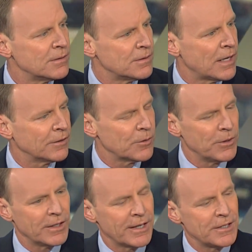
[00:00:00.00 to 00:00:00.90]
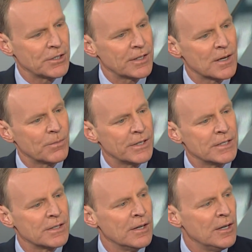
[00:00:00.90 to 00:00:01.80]
telecommunication
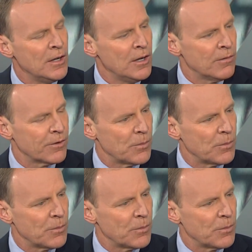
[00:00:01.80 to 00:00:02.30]
companies for